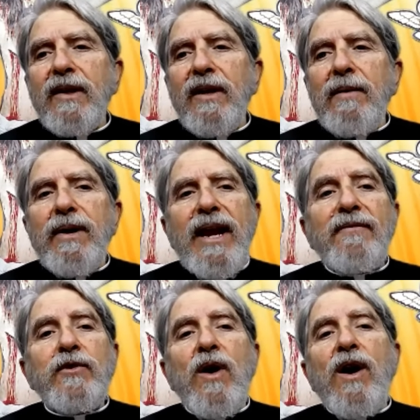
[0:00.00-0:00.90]
But
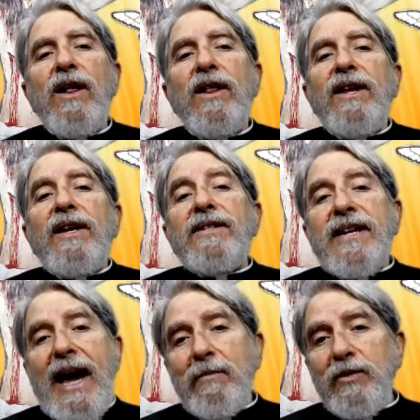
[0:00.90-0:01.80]
after all,
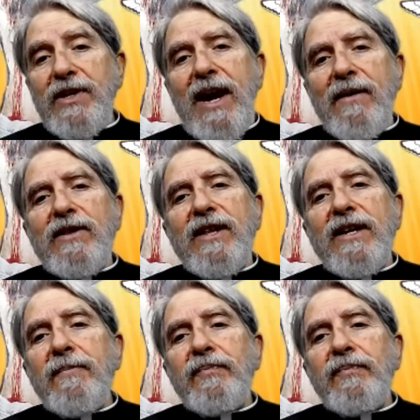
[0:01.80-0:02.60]
time will say everything.